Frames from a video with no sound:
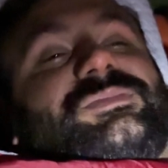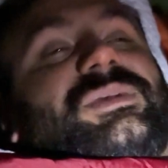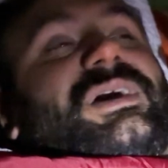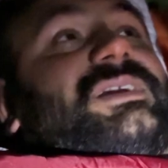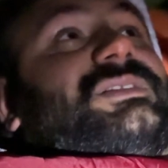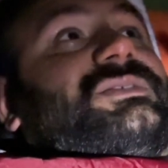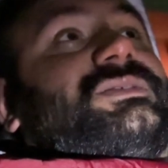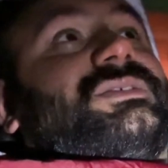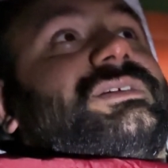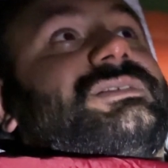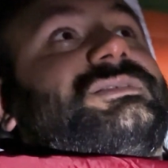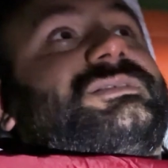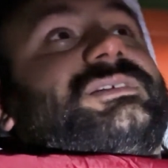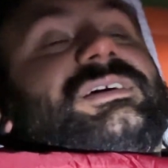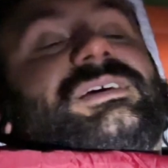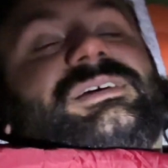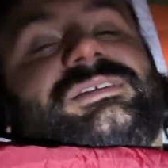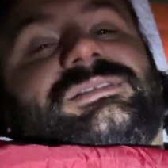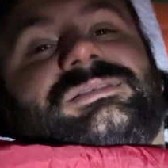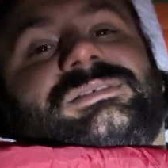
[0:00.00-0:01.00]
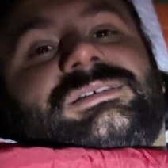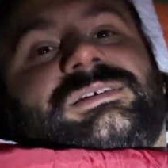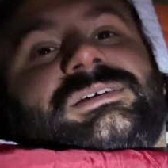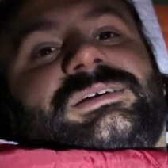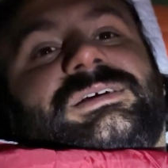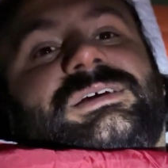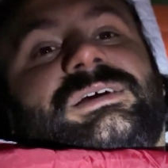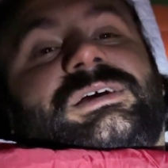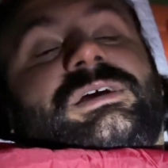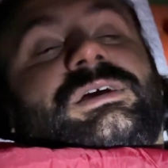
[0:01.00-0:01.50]
Back to the tent,
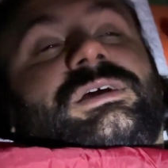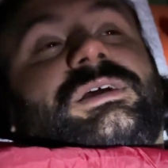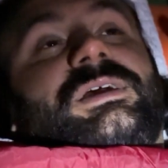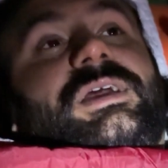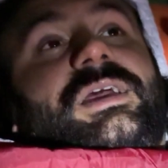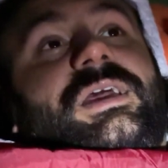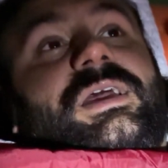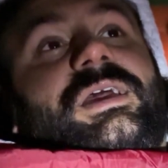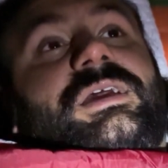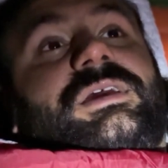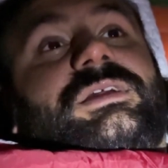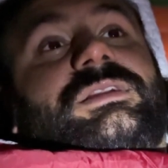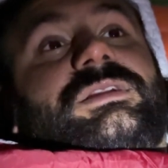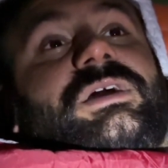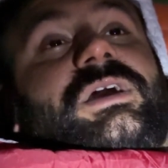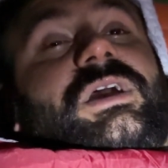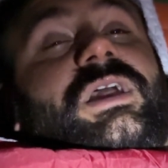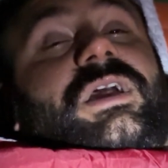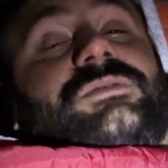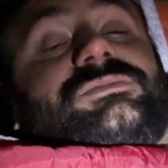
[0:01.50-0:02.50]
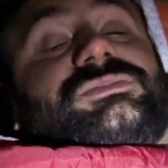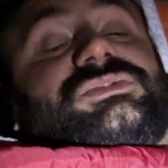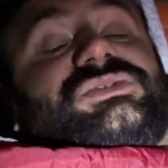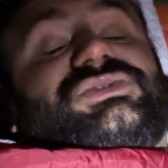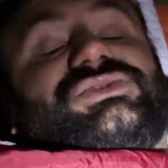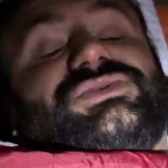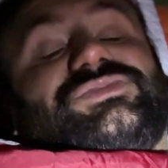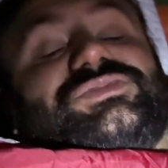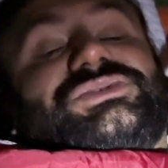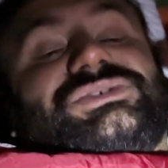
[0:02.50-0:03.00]
and I am
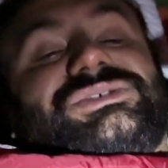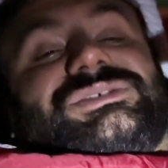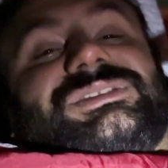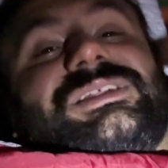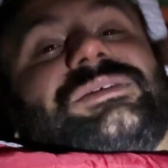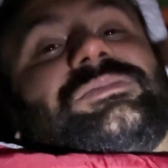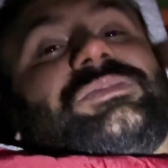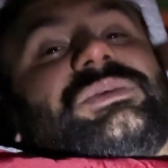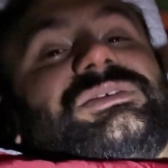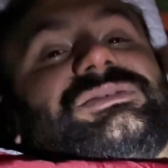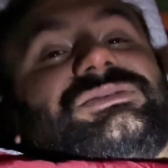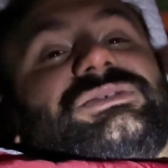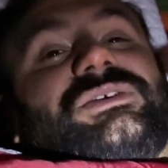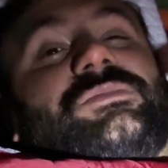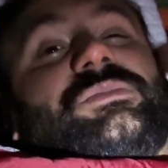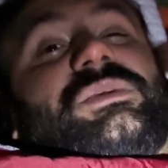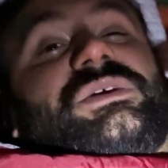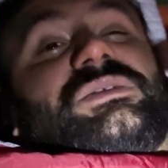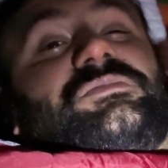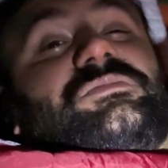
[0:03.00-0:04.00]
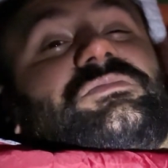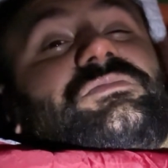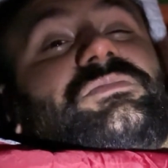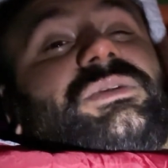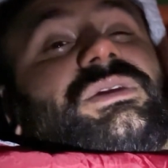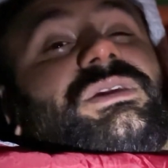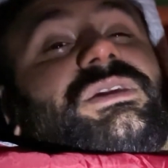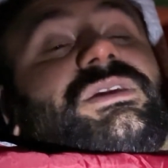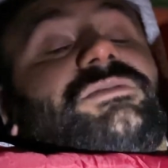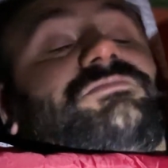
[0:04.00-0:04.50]
super sleepy, so I might
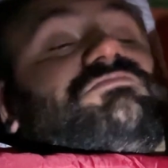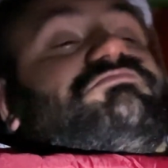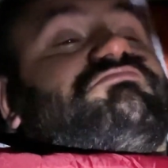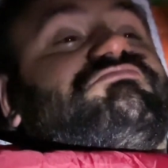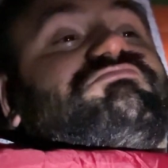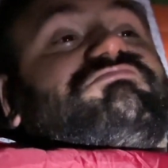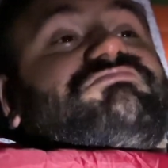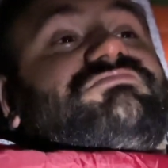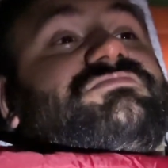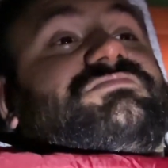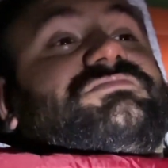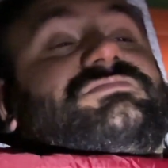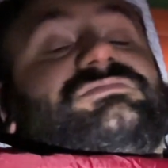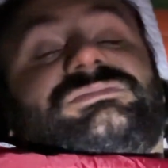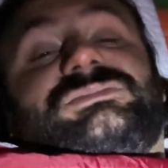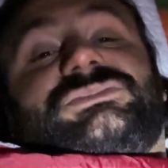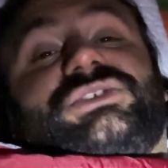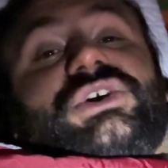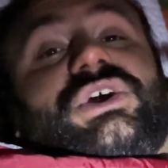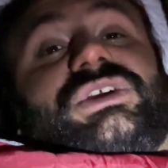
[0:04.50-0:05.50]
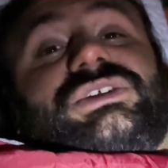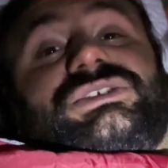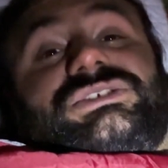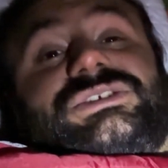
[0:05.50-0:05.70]
be talking